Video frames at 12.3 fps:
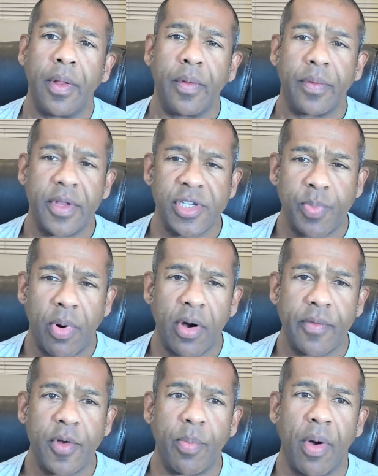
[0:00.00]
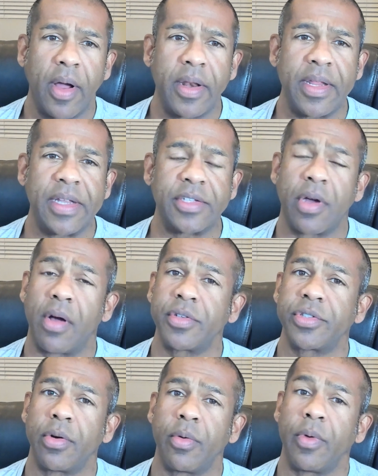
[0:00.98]
This part of your body is
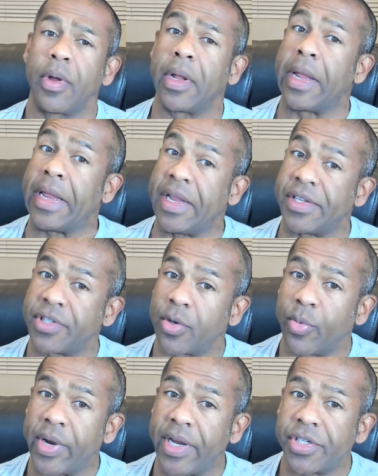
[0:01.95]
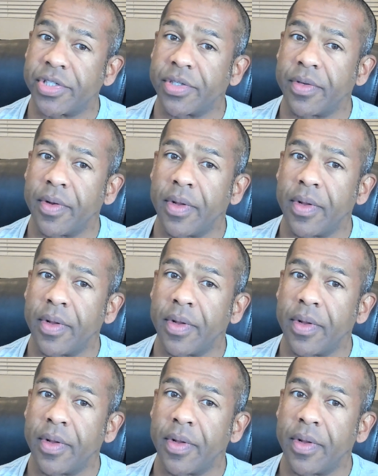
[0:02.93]
also easy to reach.